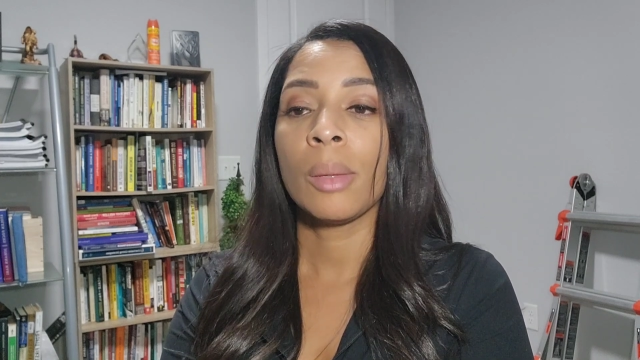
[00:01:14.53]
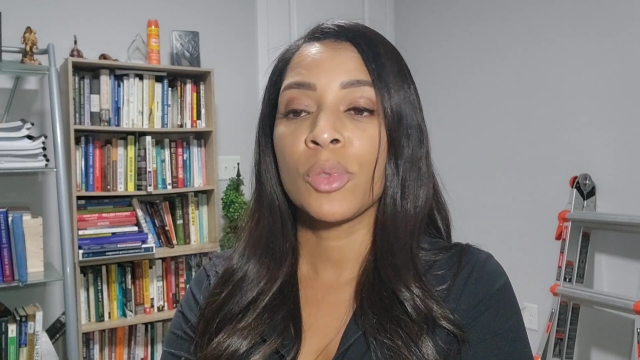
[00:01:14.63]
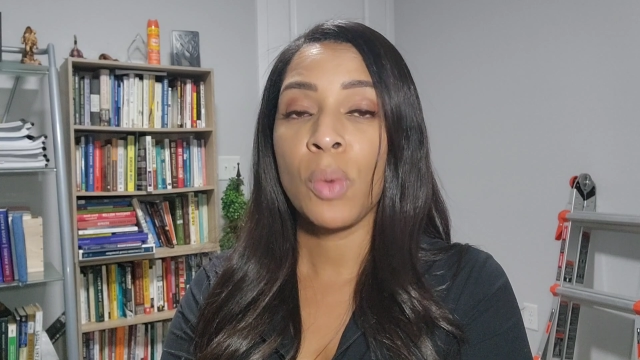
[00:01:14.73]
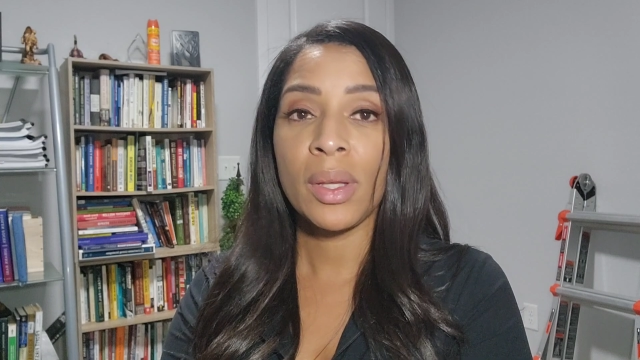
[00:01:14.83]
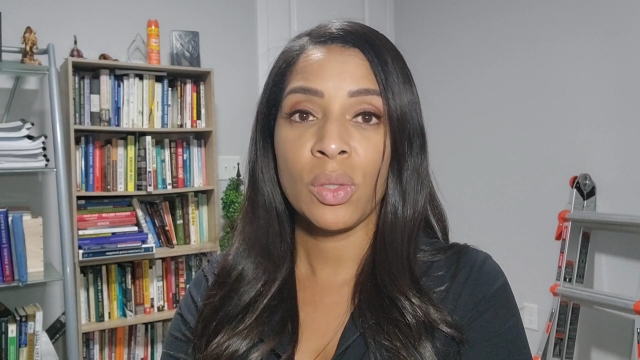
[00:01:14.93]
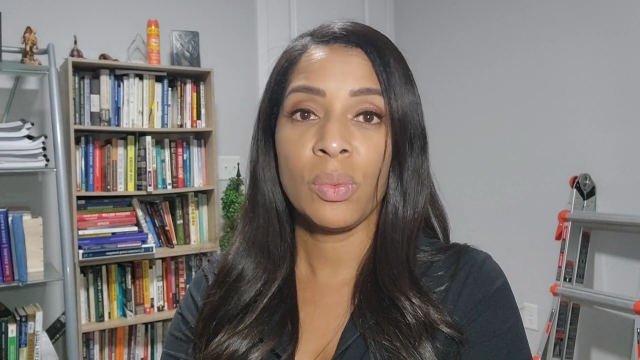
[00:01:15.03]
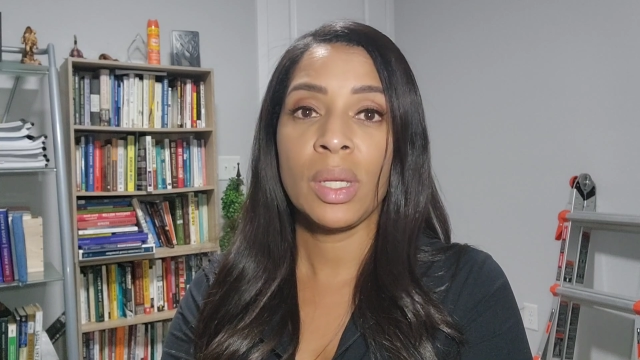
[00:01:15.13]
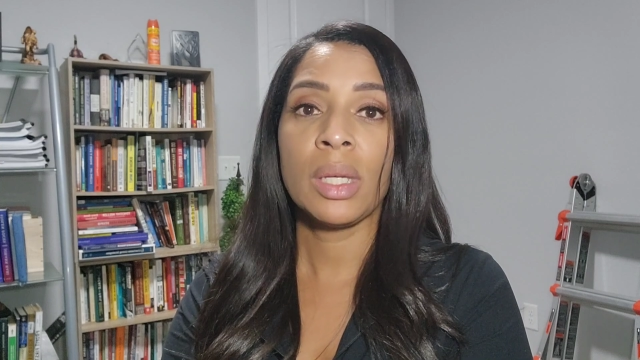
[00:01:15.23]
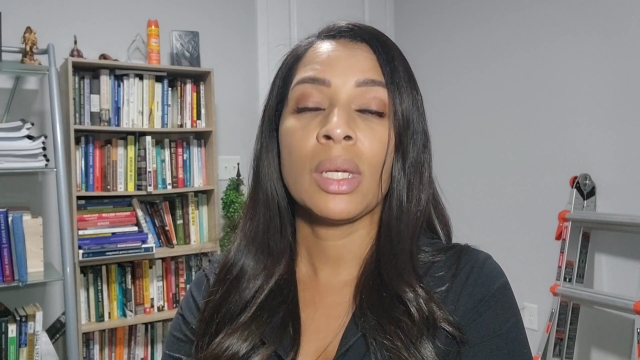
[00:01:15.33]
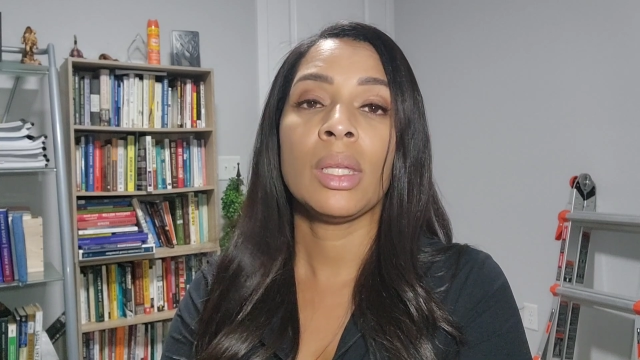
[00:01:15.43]
twice a
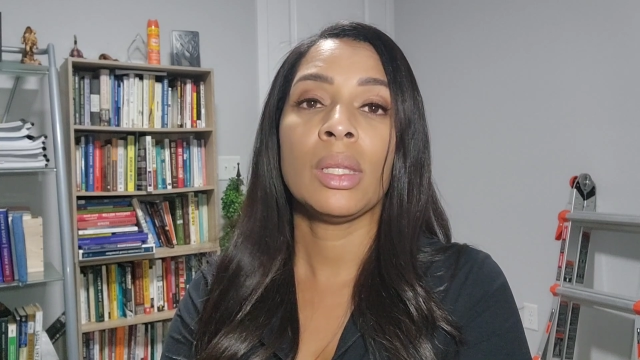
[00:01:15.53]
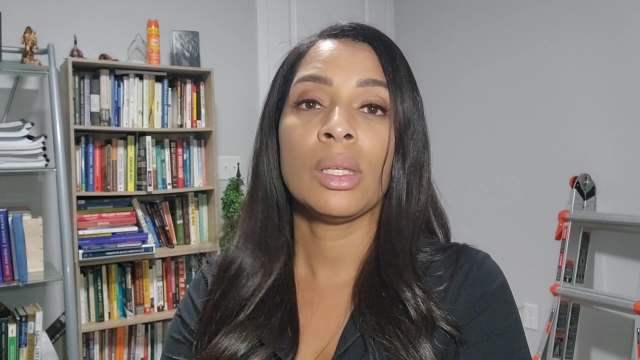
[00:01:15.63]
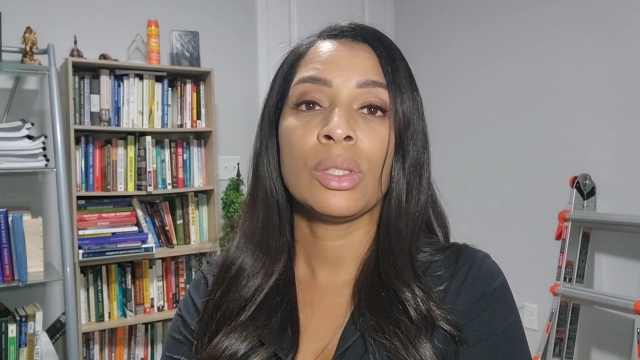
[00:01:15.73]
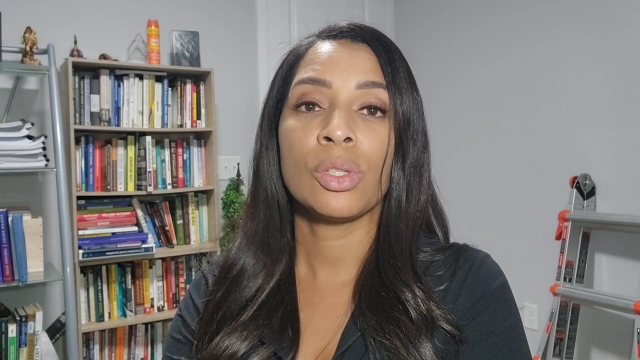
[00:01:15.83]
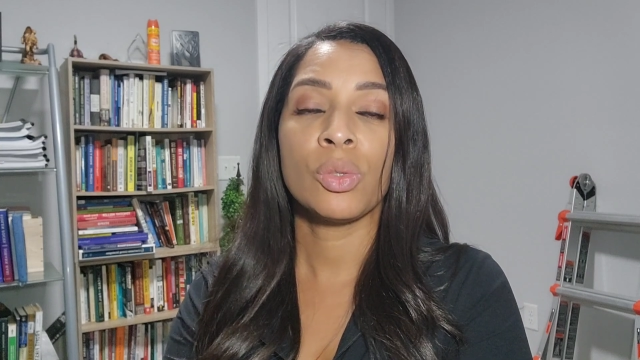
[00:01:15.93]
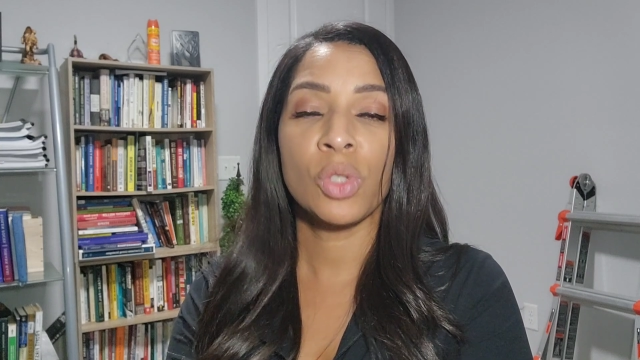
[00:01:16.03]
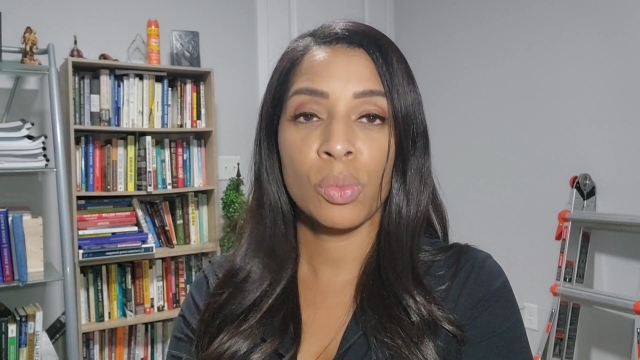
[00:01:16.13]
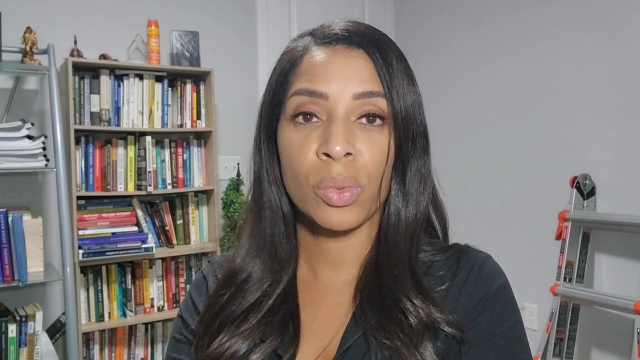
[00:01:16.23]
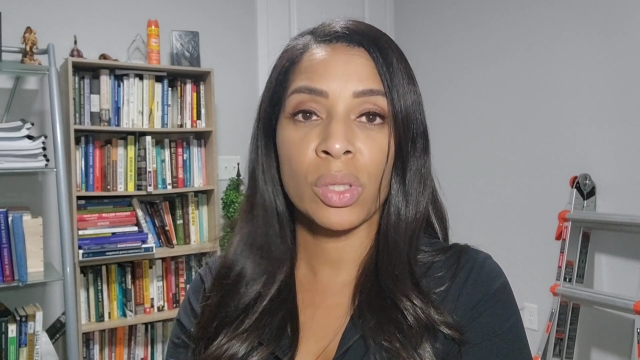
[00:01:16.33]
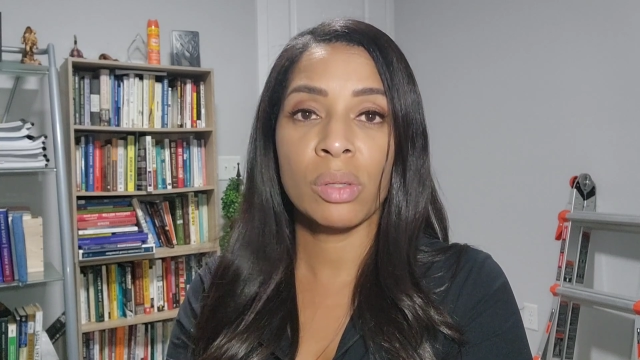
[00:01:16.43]
week, and then
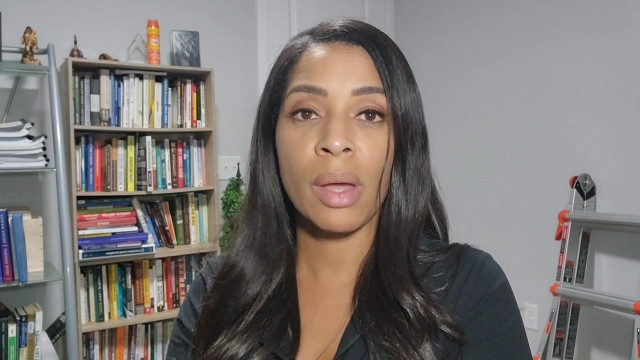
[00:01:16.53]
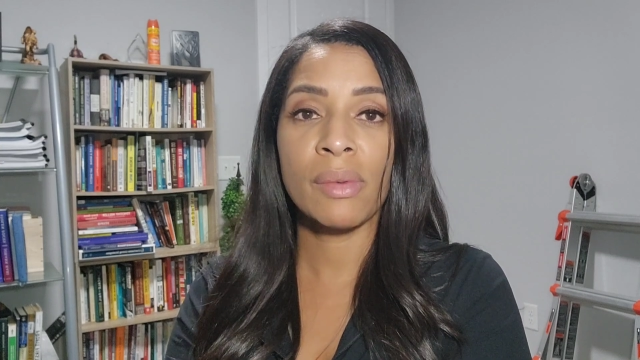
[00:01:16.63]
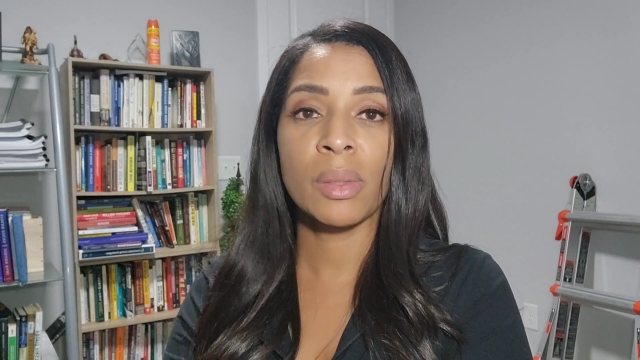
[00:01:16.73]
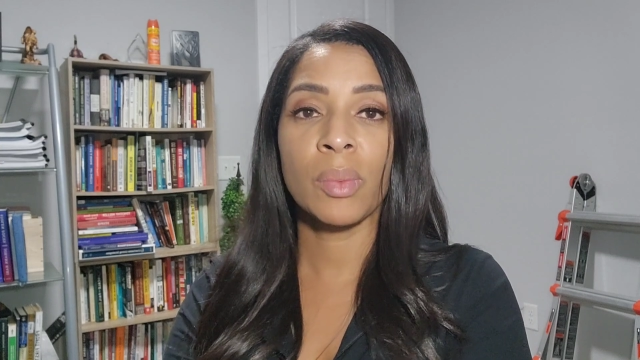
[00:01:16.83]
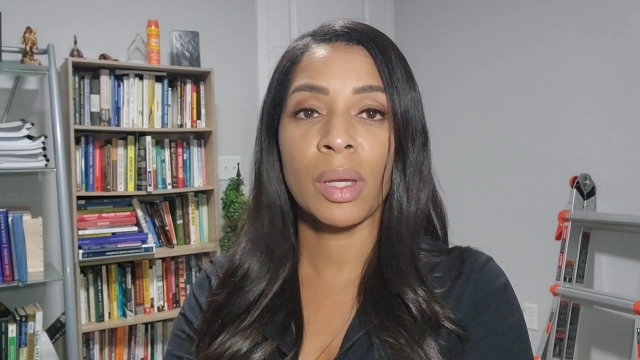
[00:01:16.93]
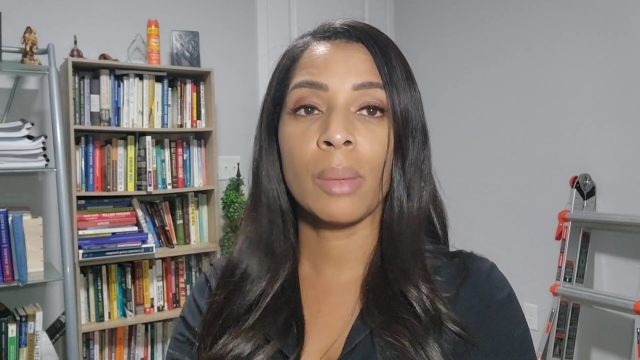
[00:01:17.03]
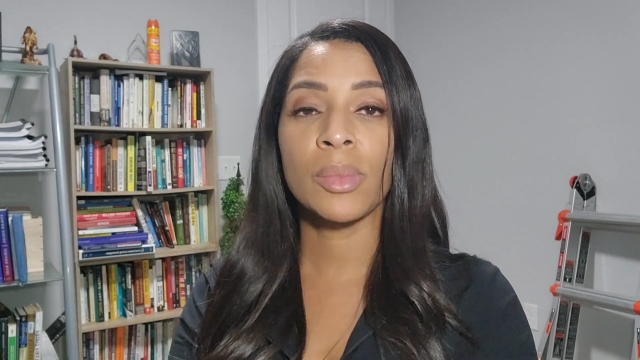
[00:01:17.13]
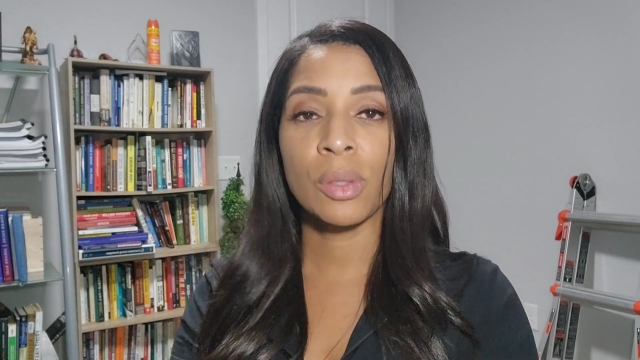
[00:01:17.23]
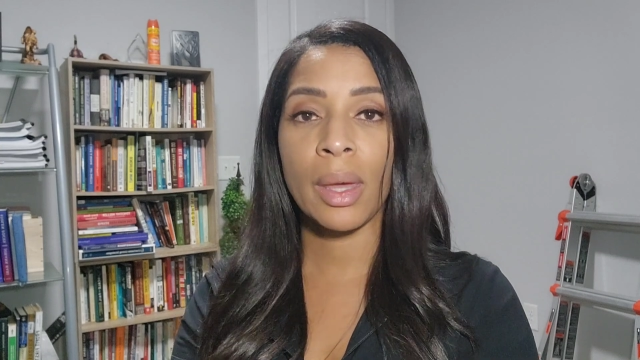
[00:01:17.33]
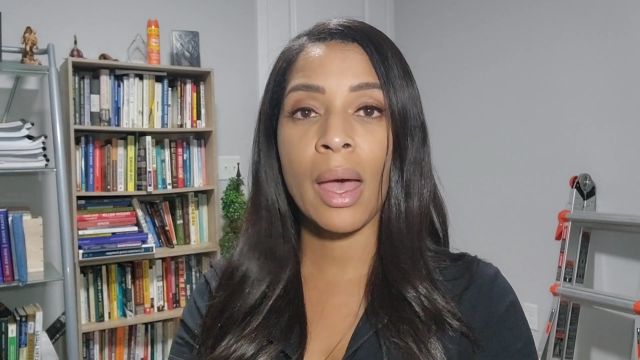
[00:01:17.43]
we'll still have someone come
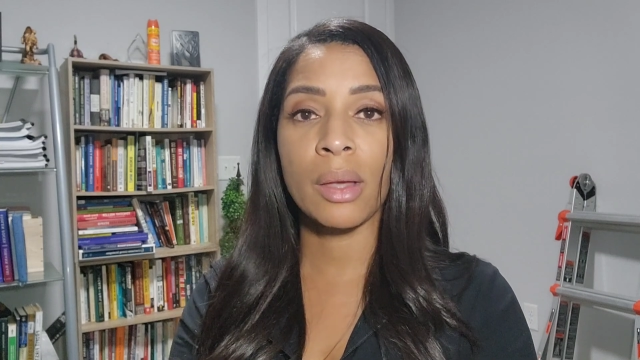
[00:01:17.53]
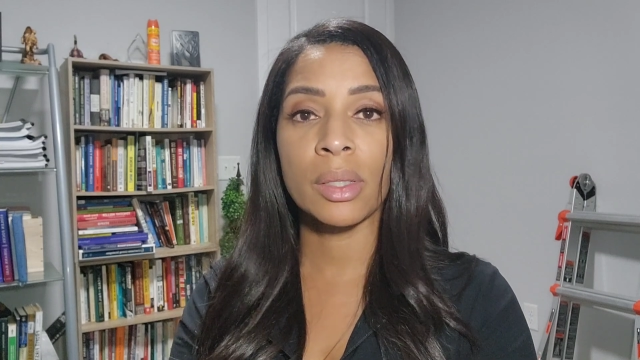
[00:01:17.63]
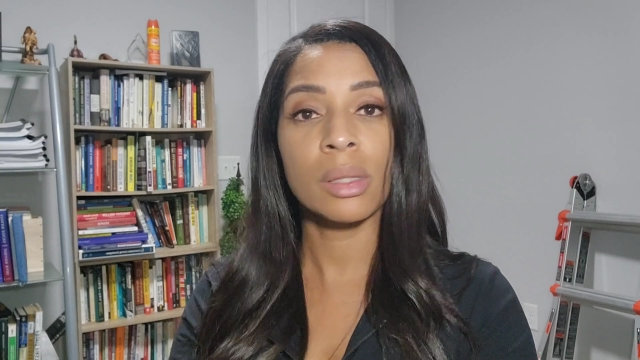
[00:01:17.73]
to the house,